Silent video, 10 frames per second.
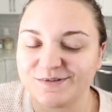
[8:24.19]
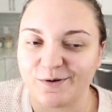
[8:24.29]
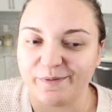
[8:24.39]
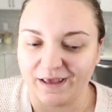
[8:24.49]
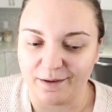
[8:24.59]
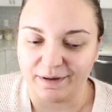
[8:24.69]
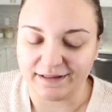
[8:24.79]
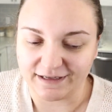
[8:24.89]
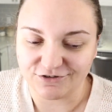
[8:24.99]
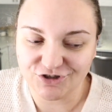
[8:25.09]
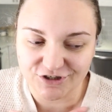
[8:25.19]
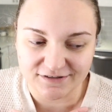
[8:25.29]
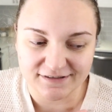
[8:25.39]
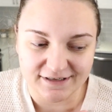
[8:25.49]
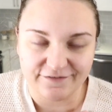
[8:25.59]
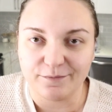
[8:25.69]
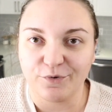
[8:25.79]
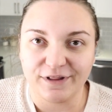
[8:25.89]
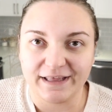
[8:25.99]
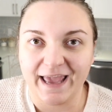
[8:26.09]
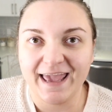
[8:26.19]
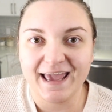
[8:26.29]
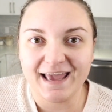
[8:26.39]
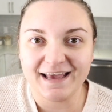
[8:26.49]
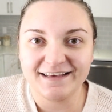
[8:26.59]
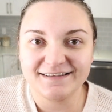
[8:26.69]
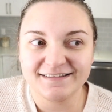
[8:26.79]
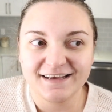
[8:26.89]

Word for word: So I'm making my lunch and stuff and boiling eggs